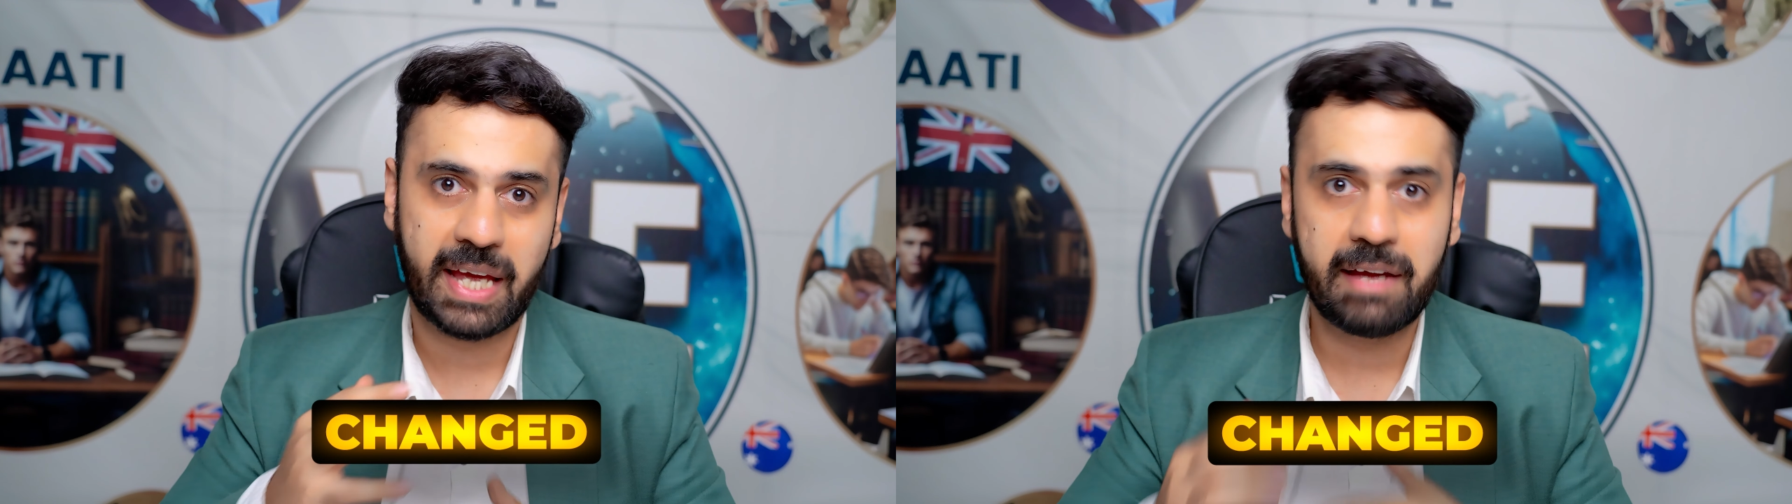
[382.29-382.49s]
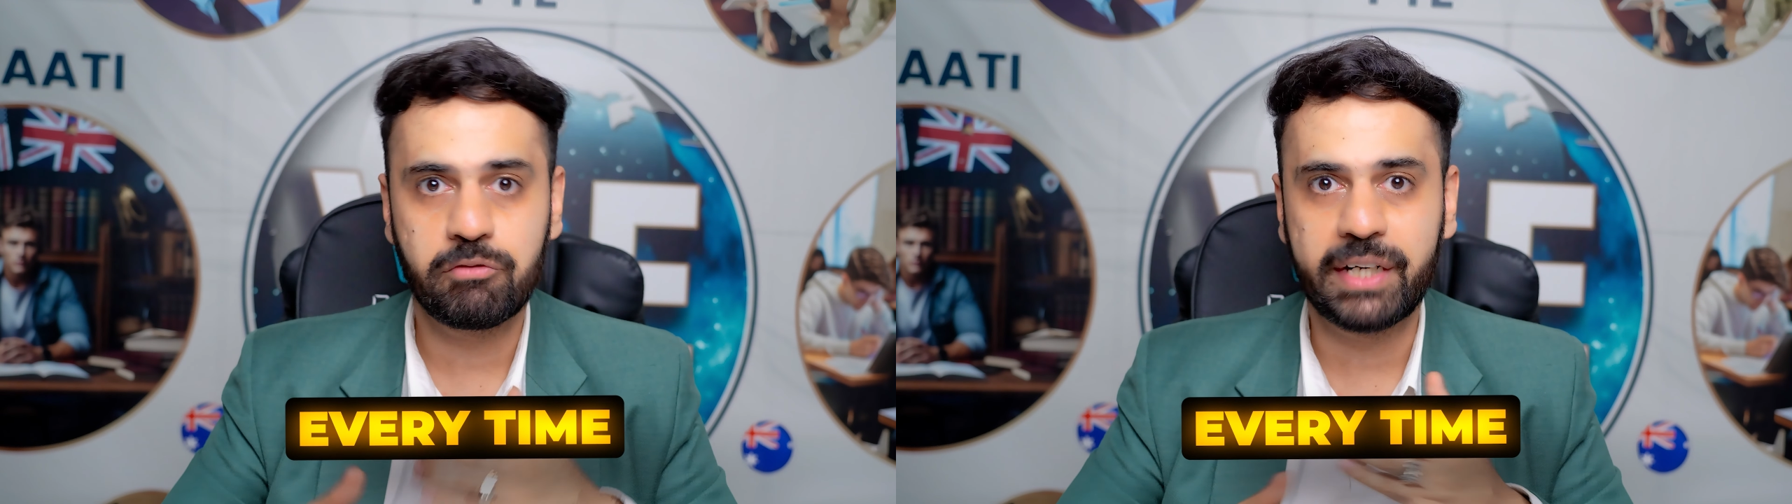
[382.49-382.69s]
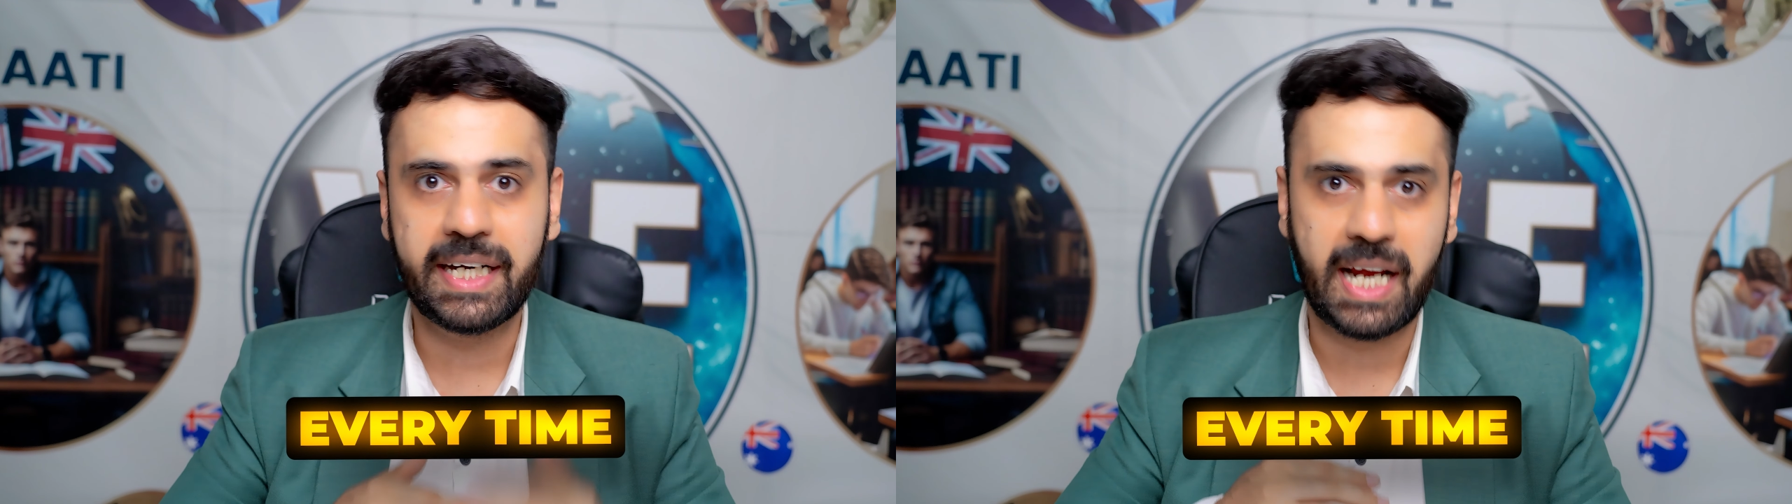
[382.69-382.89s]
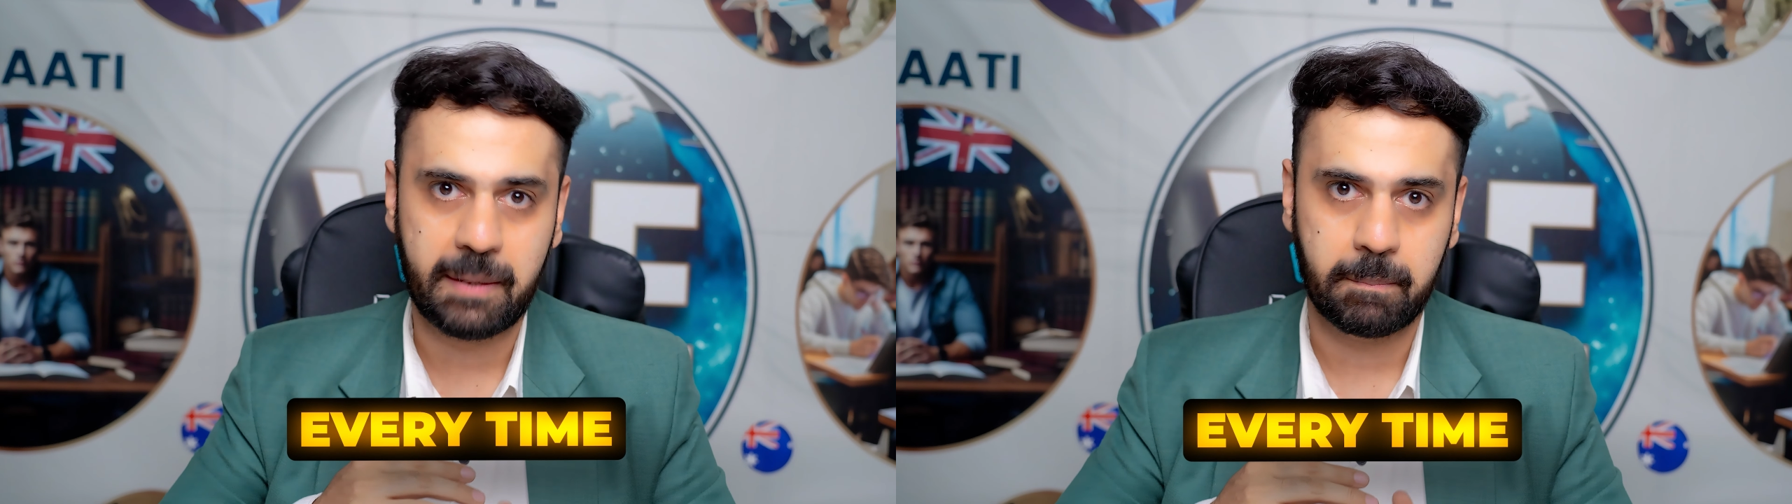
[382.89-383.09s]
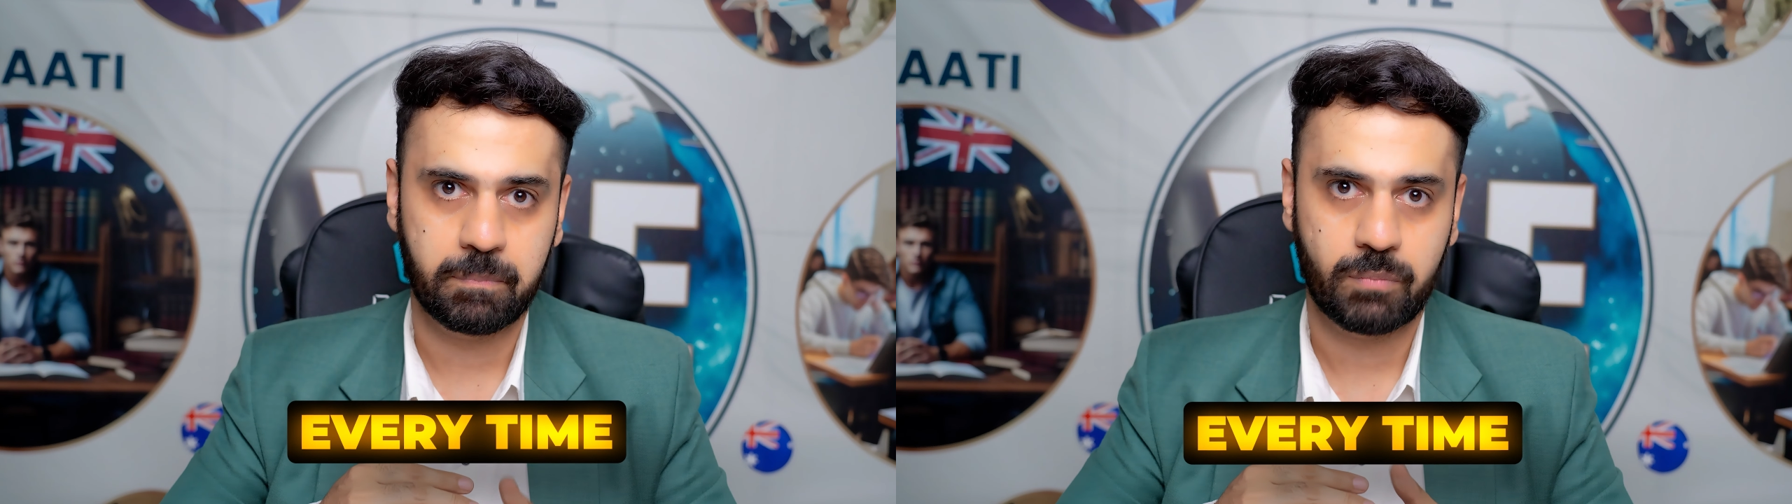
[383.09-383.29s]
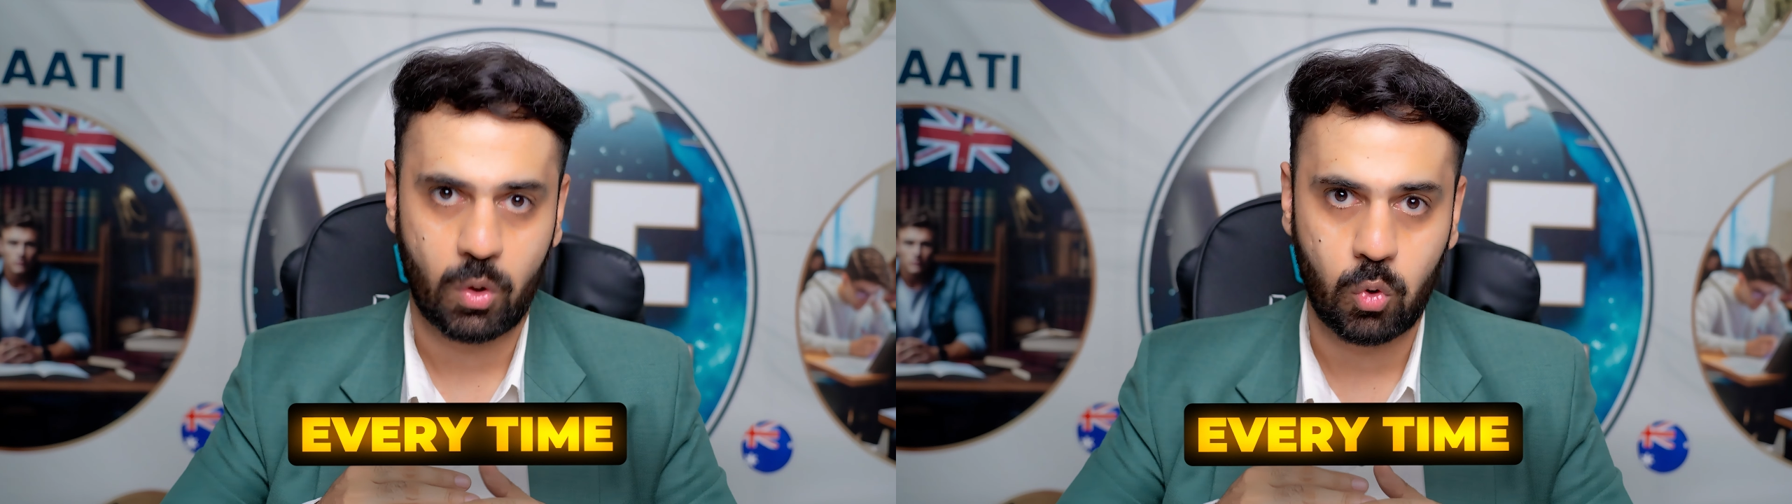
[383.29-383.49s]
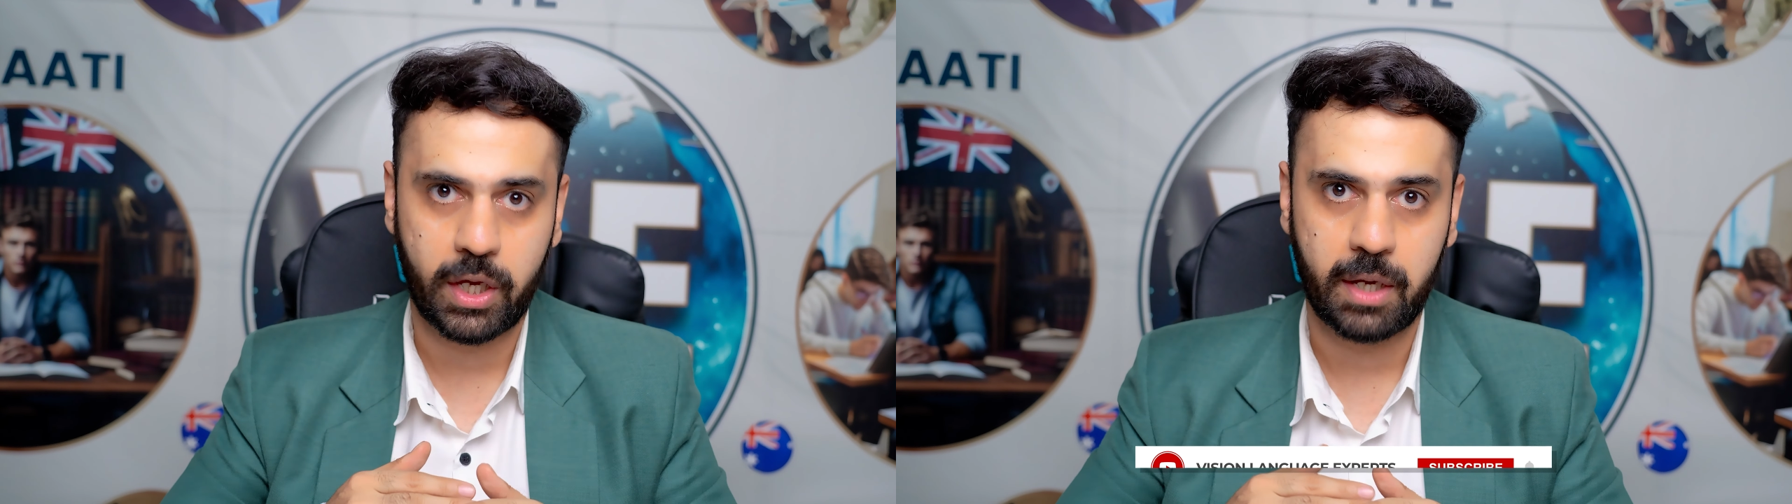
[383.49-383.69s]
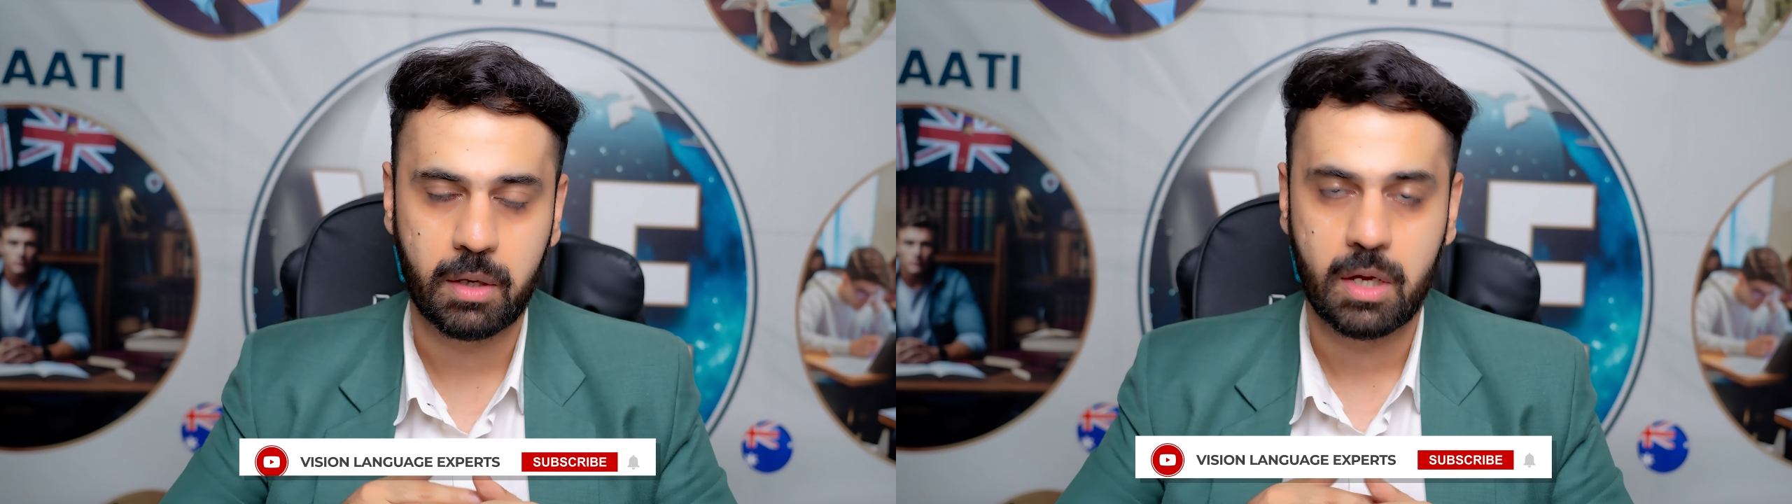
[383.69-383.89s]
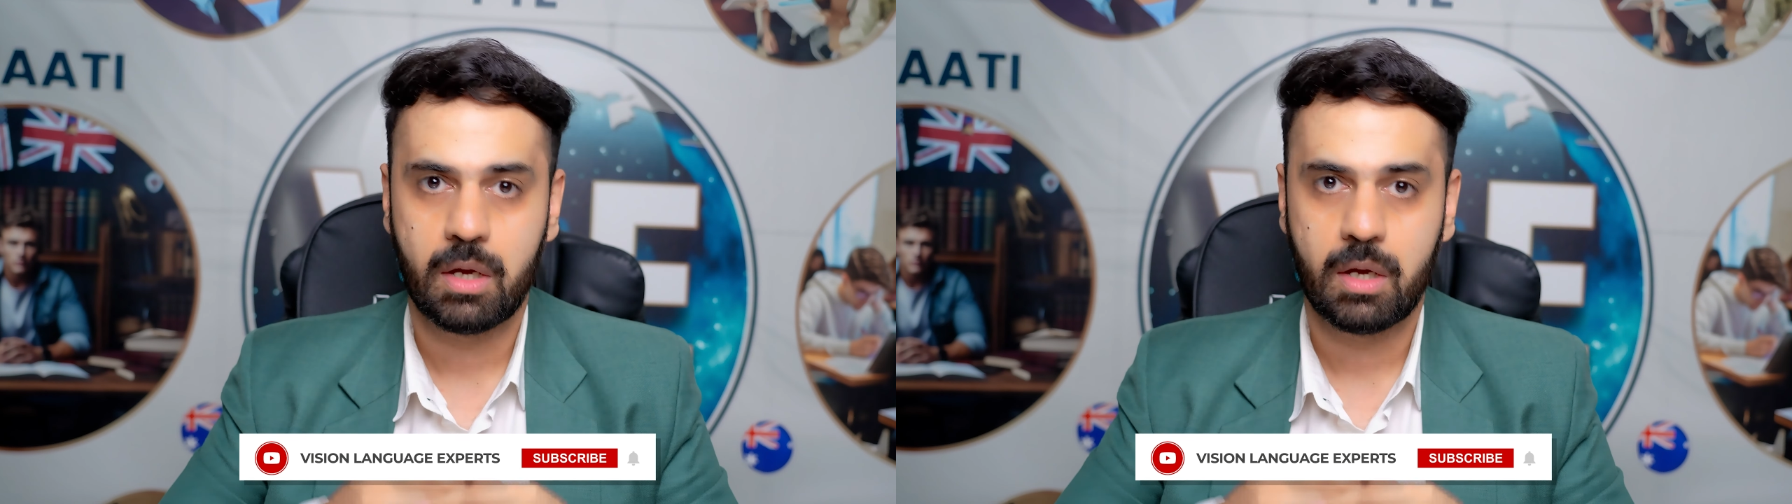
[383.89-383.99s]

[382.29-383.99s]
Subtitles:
every time. Okay.